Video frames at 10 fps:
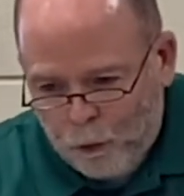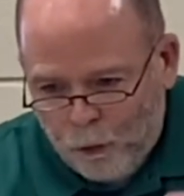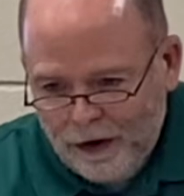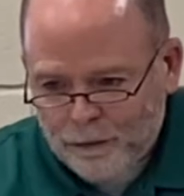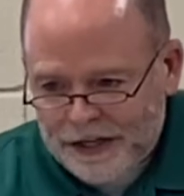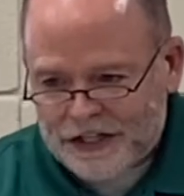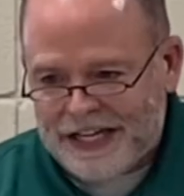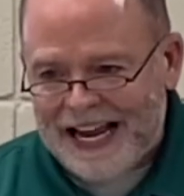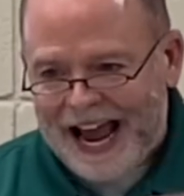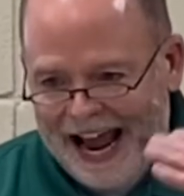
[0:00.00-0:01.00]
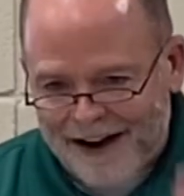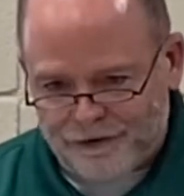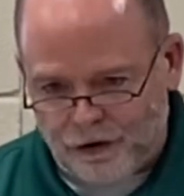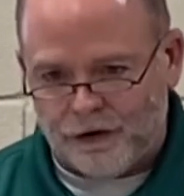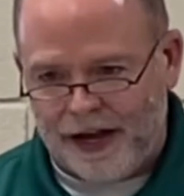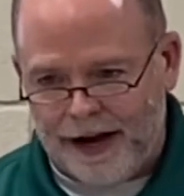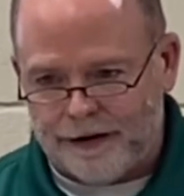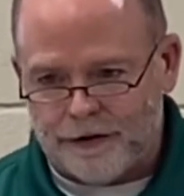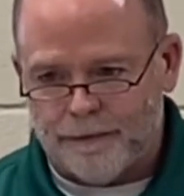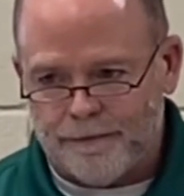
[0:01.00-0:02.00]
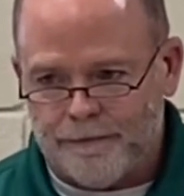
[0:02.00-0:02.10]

what we see after that